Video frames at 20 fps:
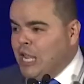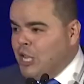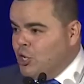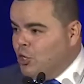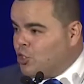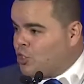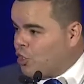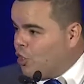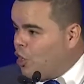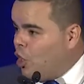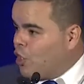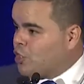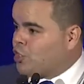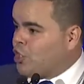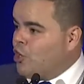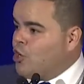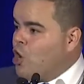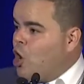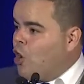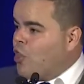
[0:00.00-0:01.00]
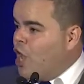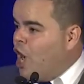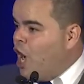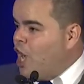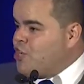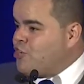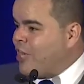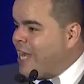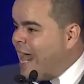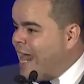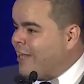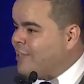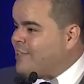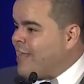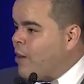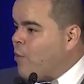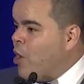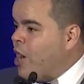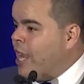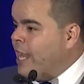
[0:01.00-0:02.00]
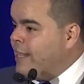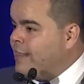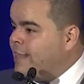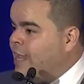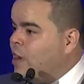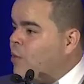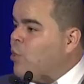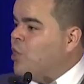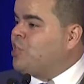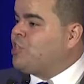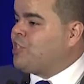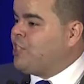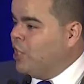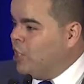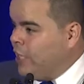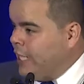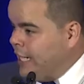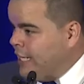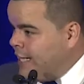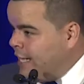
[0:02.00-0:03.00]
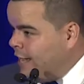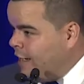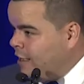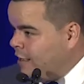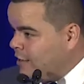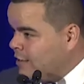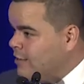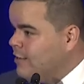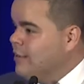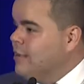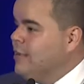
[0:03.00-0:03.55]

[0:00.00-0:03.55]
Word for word: You should also know the $100 that were in there, we're still in there.